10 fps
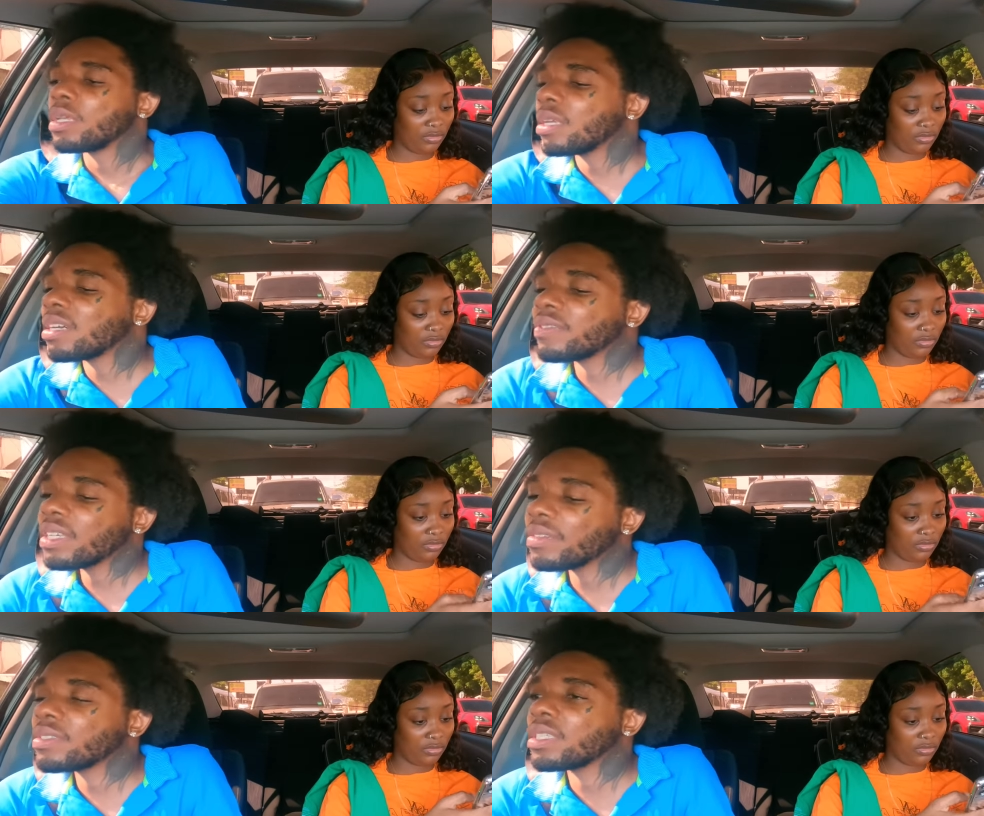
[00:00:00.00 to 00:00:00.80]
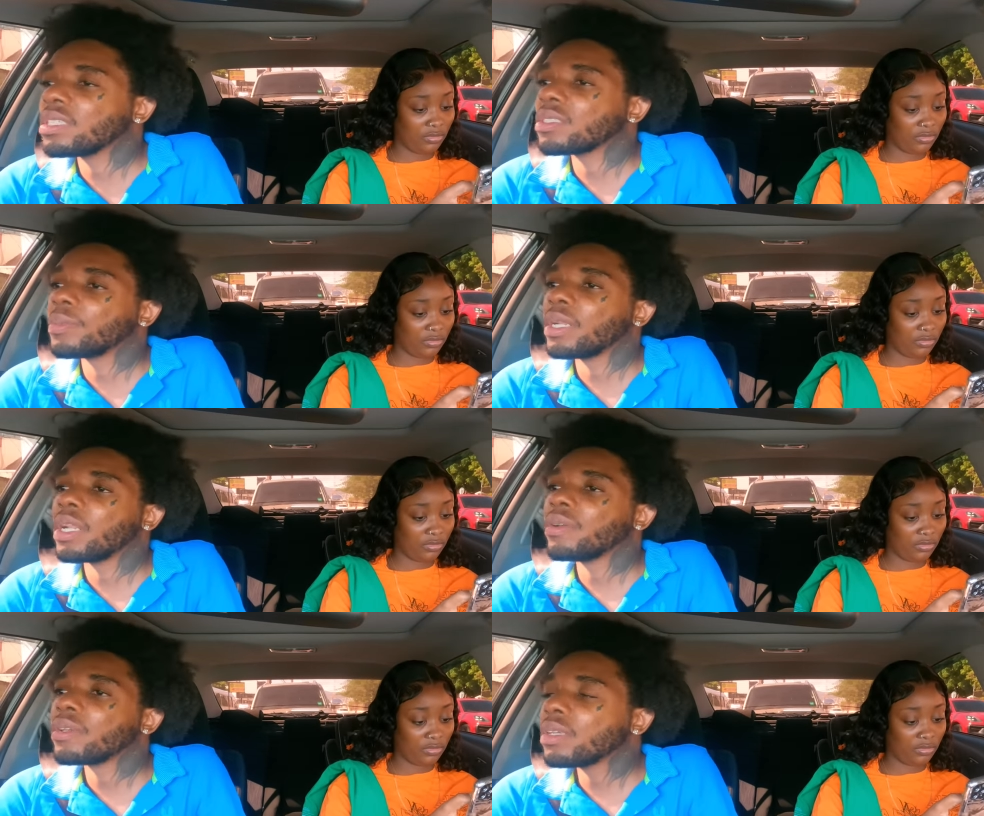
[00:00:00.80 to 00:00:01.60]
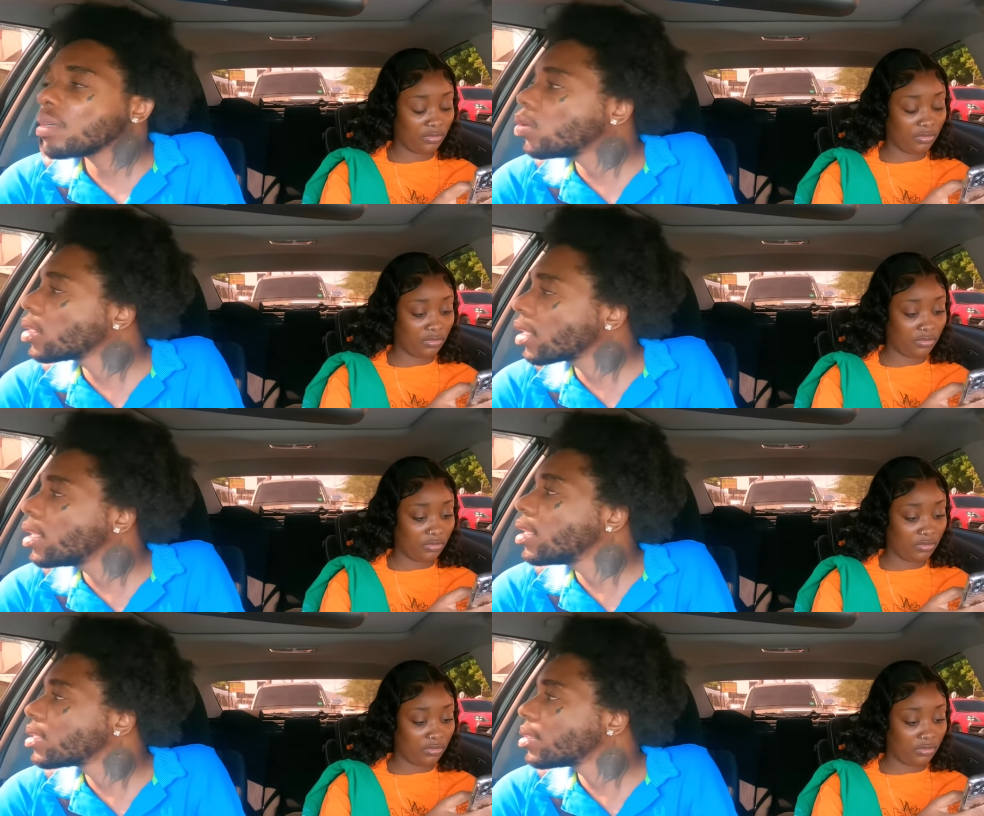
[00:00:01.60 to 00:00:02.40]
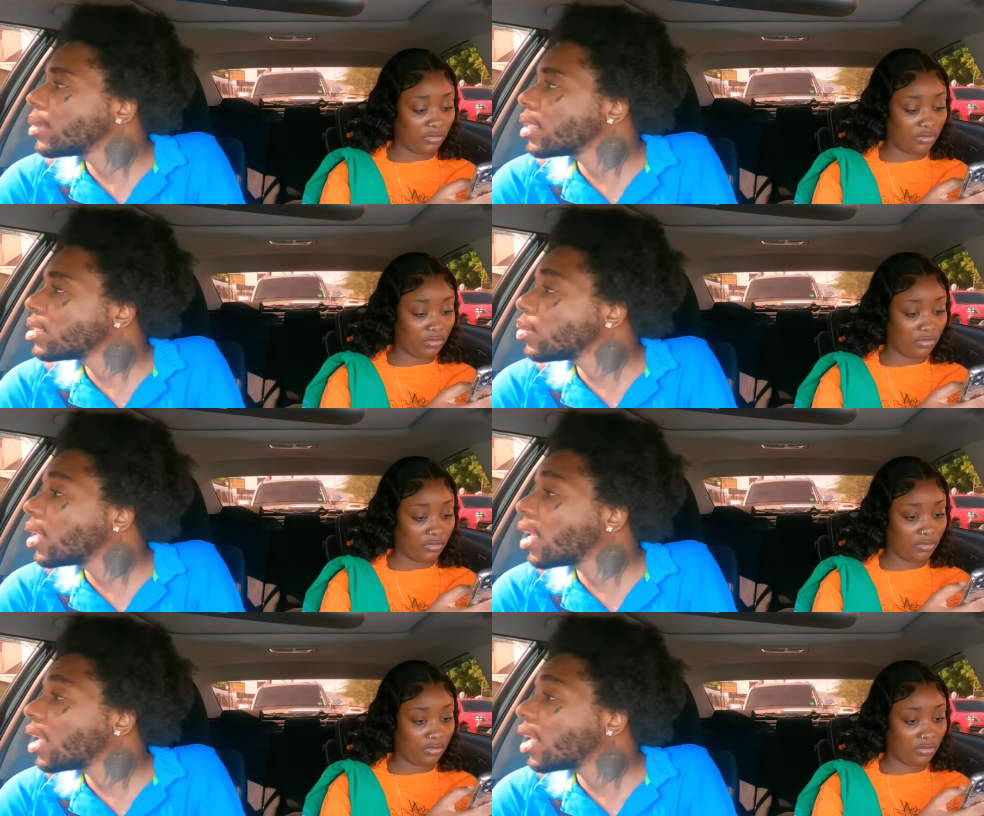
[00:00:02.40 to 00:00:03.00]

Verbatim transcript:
Speaker 1: You have you have sense, brother. They don't give a goat kid in the summer. We